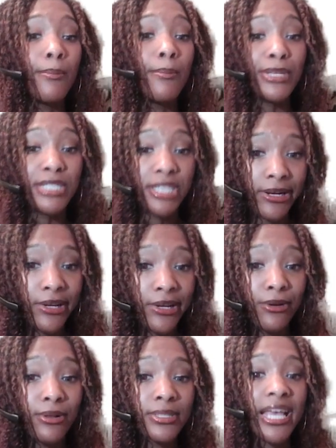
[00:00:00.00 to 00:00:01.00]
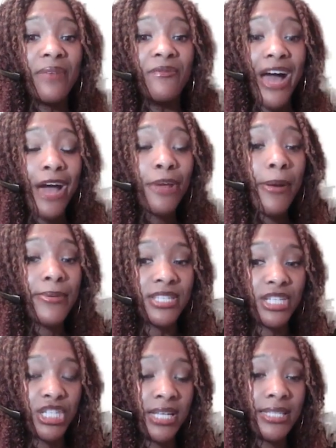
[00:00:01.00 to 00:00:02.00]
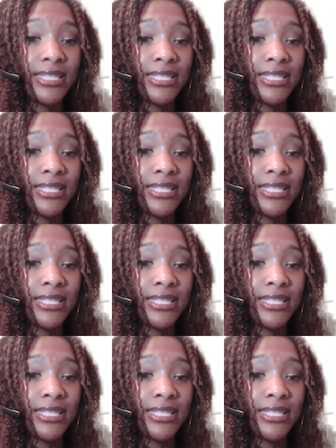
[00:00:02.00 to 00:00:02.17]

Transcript: materials, and value propositions